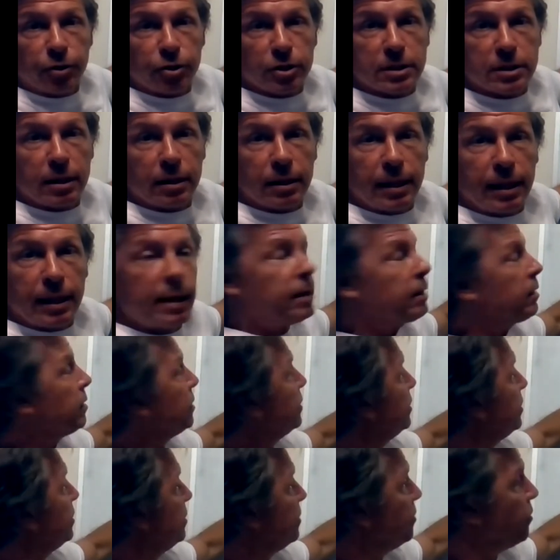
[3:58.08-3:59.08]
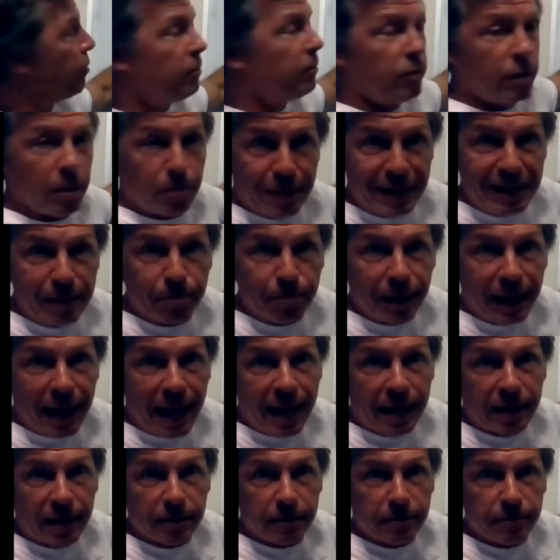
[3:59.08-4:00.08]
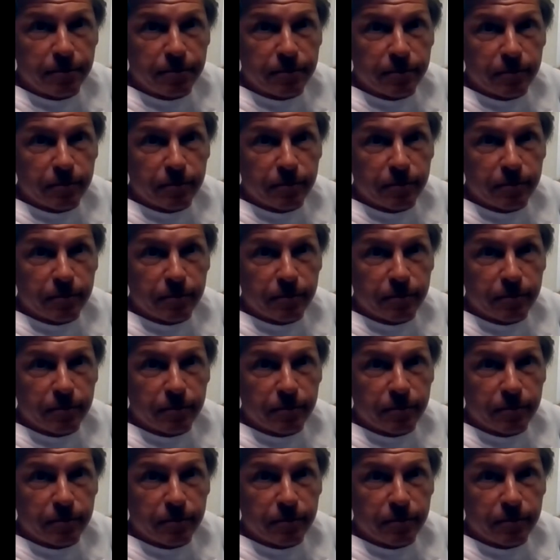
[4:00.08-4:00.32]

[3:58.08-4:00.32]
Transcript: interested in the pea plant.